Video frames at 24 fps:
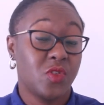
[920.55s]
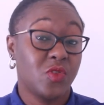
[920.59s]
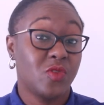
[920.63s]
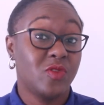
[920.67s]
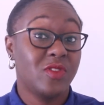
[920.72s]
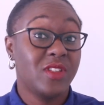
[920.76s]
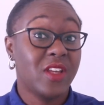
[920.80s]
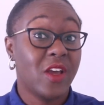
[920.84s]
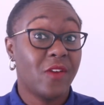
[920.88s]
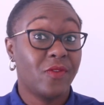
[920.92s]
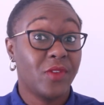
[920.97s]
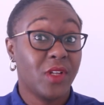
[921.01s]

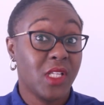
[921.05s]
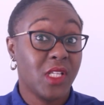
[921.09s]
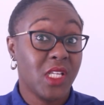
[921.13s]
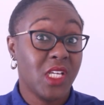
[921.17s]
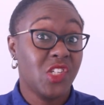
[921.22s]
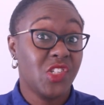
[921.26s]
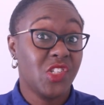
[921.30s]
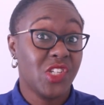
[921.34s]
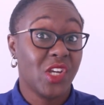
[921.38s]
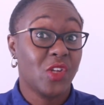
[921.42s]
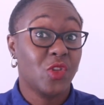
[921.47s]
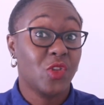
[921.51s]
So
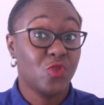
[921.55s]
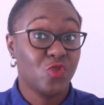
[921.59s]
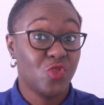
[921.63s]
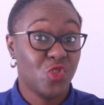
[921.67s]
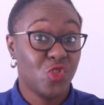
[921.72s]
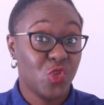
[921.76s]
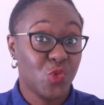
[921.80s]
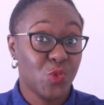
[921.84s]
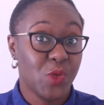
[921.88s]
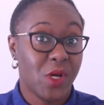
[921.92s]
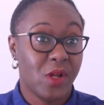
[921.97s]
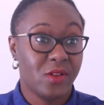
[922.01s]
definitely check
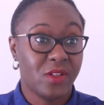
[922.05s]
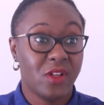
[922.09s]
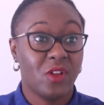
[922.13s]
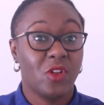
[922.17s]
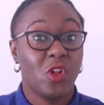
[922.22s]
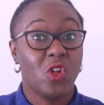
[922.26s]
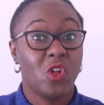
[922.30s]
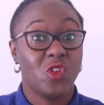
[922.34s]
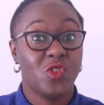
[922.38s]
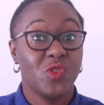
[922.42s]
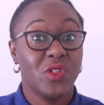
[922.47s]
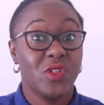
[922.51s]
those two out.
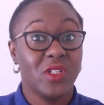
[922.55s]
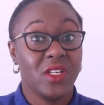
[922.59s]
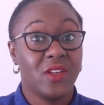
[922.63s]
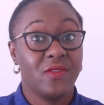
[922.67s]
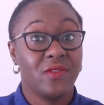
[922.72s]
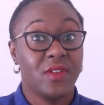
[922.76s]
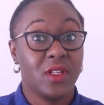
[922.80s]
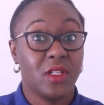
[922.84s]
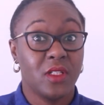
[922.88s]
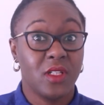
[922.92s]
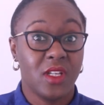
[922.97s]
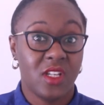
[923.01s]
I'll also
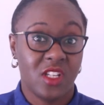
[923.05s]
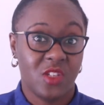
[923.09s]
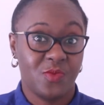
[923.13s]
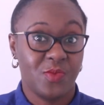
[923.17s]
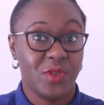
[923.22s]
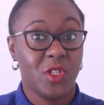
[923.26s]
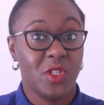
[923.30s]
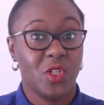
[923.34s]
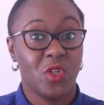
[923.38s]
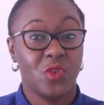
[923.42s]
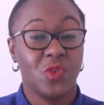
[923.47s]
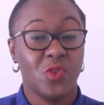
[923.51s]
leave the links
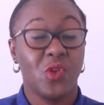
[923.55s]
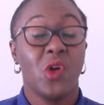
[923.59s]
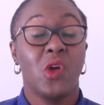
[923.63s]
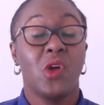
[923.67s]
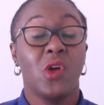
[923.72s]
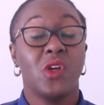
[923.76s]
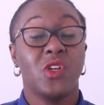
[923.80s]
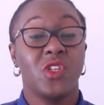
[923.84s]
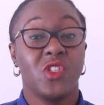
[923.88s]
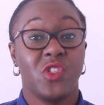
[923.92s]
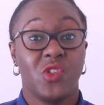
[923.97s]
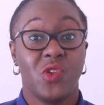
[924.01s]
below
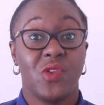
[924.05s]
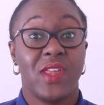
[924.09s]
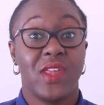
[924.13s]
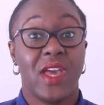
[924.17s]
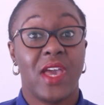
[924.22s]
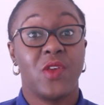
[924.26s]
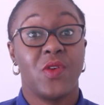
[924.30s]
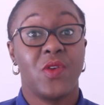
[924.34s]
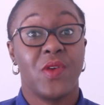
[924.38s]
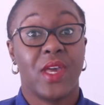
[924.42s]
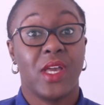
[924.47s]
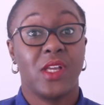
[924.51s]
so
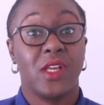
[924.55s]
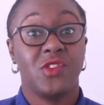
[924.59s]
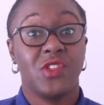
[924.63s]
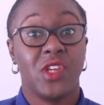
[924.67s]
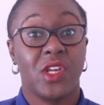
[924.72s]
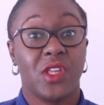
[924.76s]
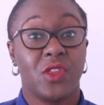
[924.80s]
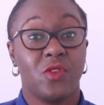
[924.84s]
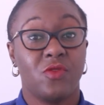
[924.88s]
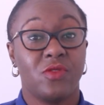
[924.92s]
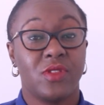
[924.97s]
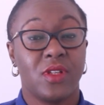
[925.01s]
that you can
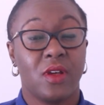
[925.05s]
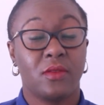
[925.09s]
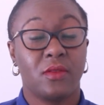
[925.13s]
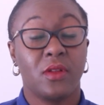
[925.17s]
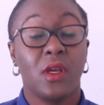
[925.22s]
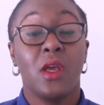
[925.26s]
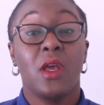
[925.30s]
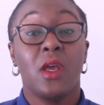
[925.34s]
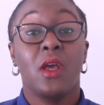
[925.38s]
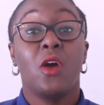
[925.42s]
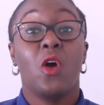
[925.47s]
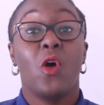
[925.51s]
check those
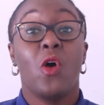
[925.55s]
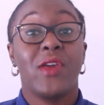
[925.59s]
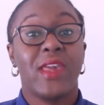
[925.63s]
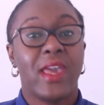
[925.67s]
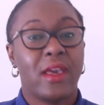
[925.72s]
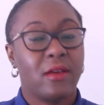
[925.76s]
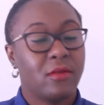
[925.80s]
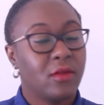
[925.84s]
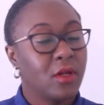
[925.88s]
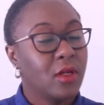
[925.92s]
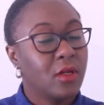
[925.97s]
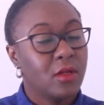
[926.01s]
out. Oh
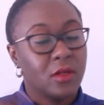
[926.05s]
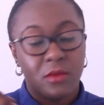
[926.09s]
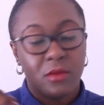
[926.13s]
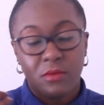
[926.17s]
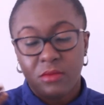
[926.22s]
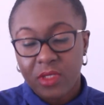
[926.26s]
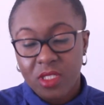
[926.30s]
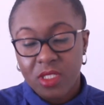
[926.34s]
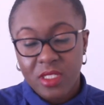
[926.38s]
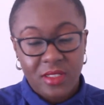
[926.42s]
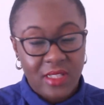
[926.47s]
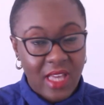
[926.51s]
yeah,
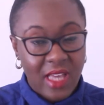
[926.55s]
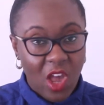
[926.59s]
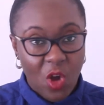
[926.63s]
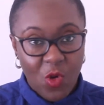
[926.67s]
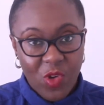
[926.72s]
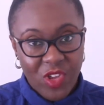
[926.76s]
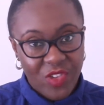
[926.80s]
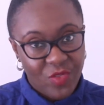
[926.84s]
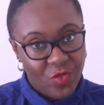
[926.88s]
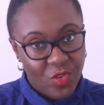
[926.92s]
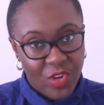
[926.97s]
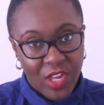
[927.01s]
please, I
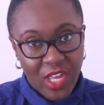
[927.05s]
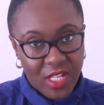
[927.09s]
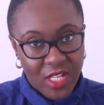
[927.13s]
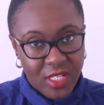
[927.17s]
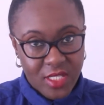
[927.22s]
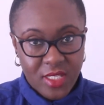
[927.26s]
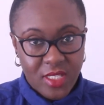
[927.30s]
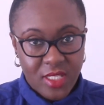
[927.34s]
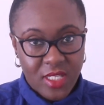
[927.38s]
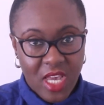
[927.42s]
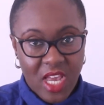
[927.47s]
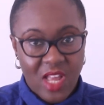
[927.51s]
always
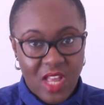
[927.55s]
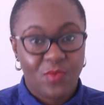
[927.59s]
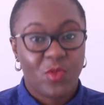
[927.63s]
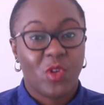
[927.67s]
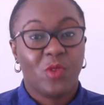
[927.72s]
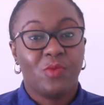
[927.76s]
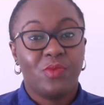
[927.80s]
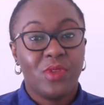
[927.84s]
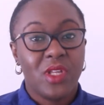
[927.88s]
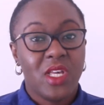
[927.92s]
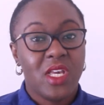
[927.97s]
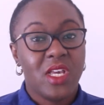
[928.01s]
forget to say it,
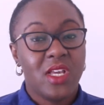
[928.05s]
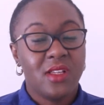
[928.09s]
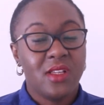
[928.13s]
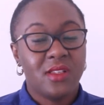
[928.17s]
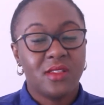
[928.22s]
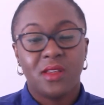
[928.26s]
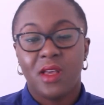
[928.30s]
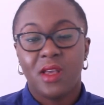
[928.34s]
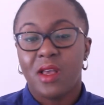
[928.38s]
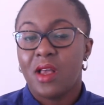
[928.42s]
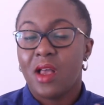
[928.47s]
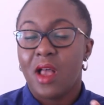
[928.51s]
but
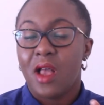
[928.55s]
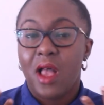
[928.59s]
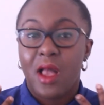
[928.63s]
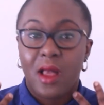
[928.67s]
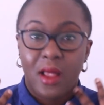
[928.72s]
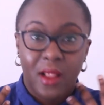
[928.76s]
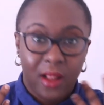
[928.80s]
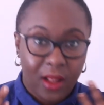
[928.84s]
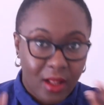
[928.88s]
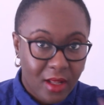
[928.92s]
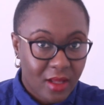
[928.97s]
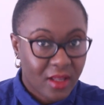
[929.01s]
please
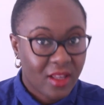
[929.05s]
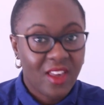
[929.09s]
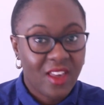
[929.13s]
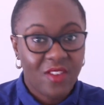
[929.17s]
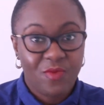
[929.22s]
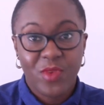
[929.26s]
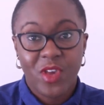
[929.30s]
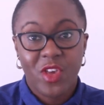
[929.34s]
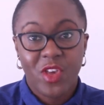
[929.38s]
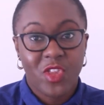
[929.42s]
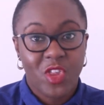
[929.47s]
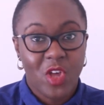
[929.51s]

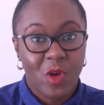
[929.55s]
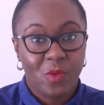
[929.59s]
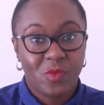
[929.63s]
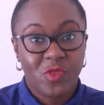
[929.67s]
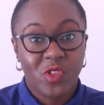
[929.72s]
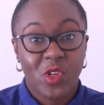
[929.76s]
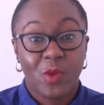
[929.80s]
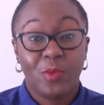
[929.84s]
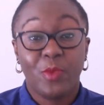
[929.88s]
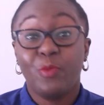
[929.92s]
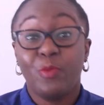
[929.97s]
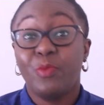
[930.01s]
give me a
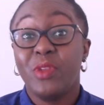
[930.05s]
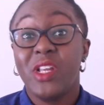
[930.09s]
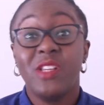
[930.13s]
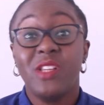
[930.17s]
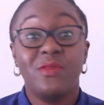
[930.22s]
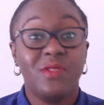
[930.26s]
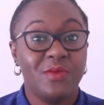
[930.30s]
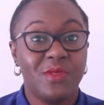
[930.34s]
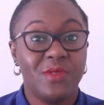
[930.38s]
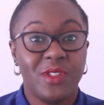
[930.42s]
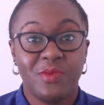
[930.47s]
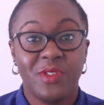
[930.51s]
thumbs up.
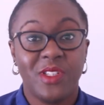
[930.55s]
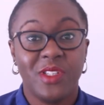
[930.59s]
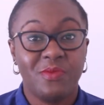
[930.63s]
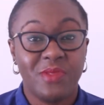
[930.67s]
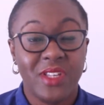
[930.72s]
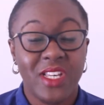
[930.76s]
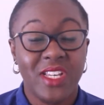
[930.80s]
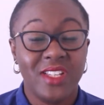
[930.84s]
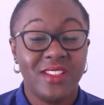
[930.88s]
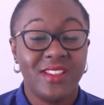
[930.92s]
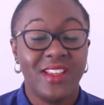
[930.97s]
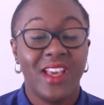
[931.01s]
Please, please, please,
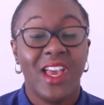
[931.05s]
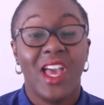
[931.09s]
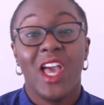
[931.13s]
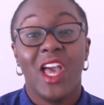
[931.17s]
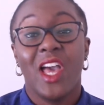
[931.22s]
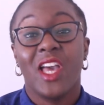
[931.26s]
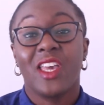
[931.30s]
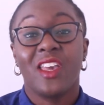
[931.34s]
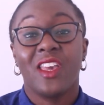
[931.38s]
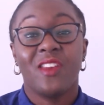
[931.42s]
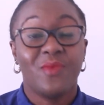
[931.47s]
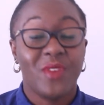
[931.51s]
please
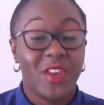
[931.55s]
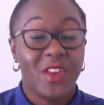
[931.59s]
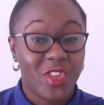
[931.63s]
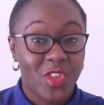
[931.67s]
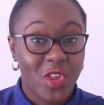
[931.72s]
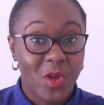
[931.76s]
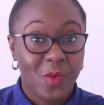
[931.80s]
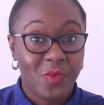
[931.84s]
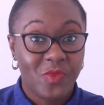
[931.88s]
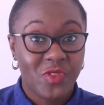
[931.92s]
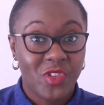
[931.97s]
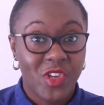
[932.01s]
give me a
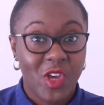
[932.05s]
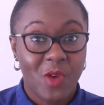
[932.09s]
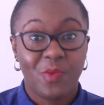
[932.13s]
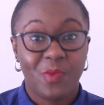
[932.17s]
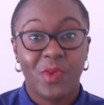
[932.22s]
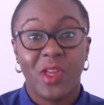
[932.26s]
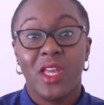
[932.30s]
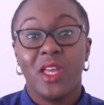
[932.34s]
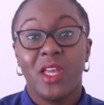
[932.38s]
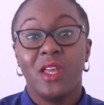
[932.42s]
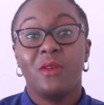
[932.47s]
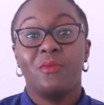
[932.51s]
thumbs up.